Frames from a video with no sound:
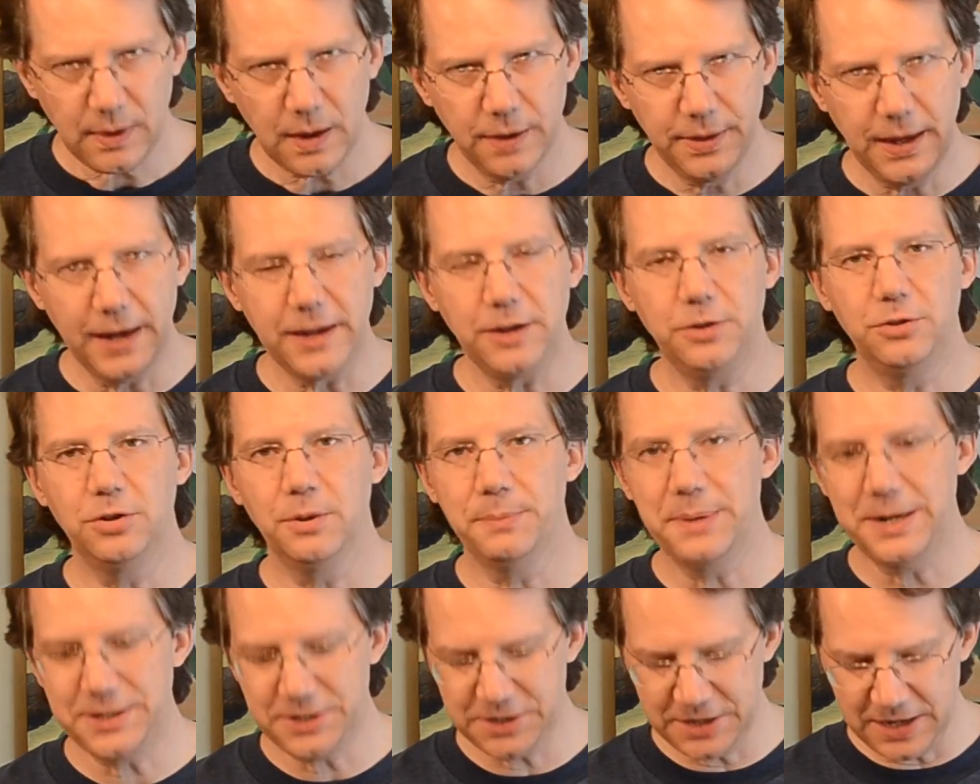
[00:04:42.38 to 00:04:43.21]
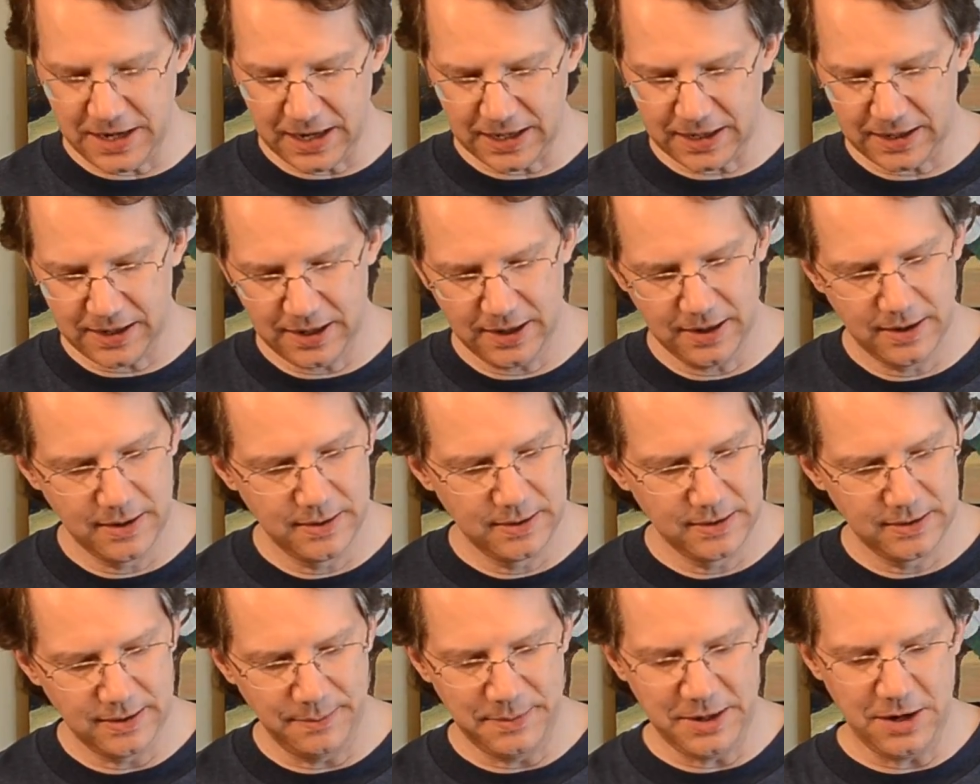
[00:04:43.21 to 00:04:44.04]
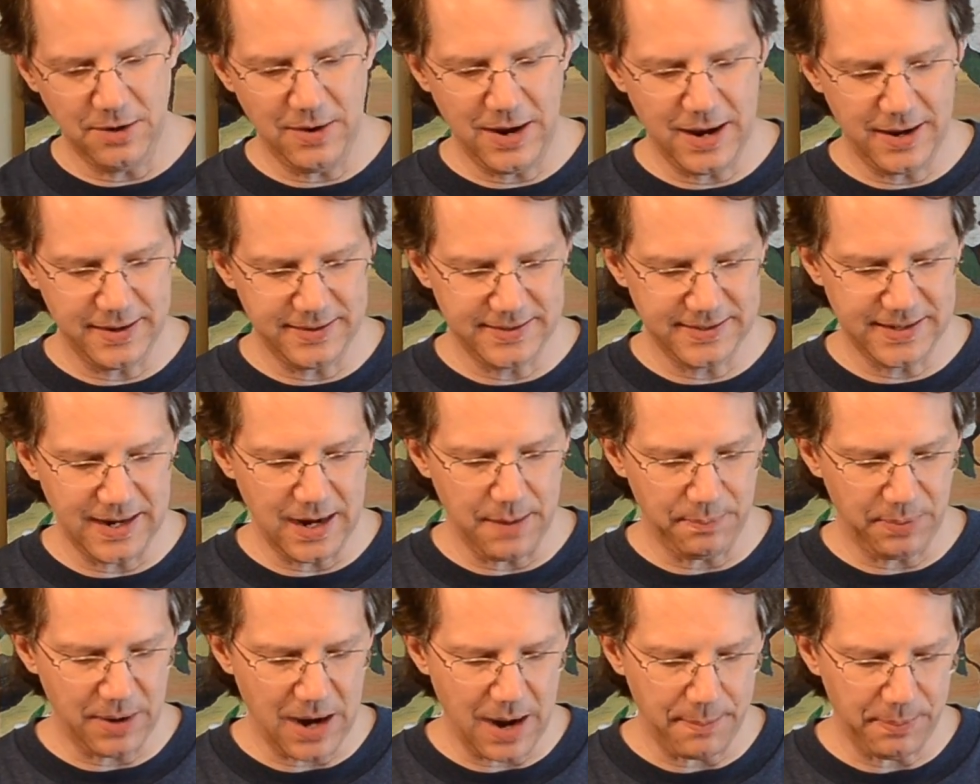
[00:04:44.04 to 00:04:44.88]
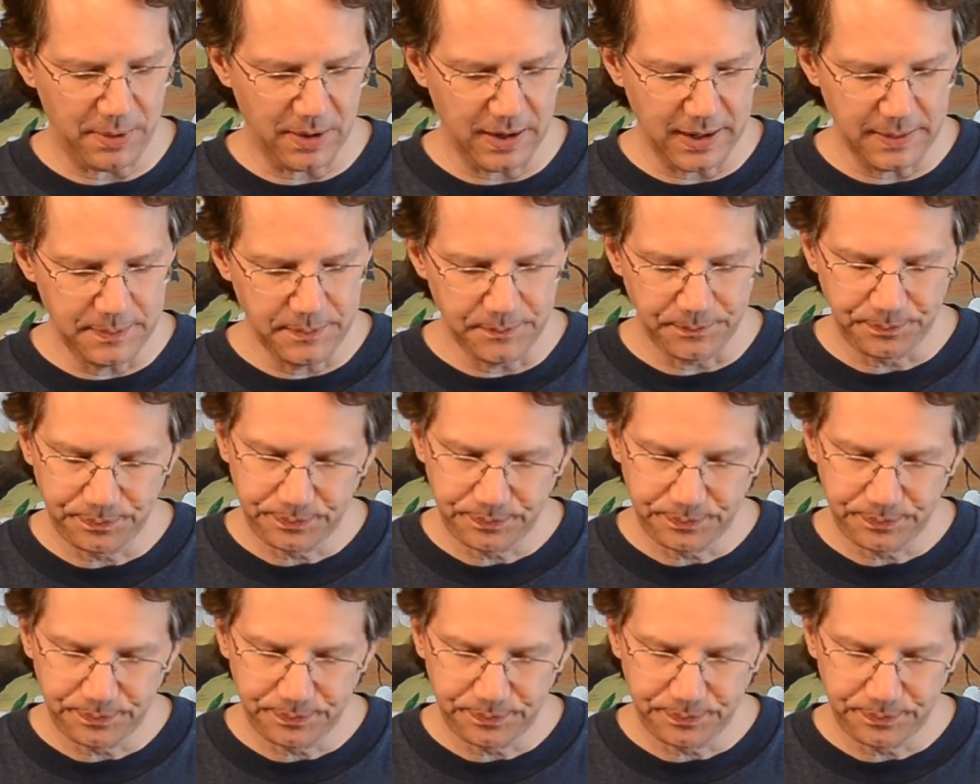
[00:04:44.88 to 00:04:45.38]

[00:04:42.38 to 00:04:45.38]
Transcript: Thank you so much, Nick. Let me know how to say it properly.